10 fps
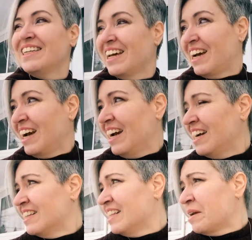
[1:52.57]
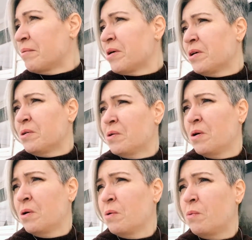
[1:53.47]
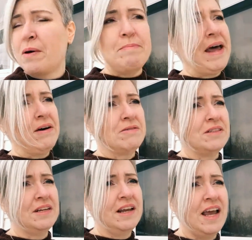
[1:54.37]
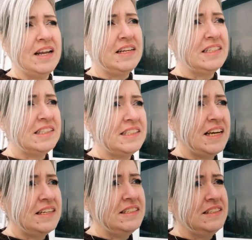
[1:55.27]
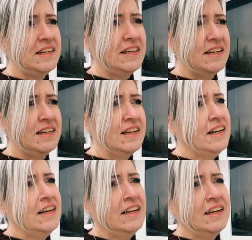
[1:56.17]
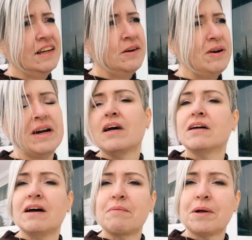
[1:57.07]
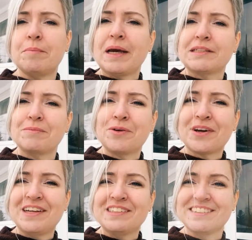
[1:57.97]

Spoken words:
I think I'm gonna wimp out and instead, you know what? I'm gonna bake some cookies.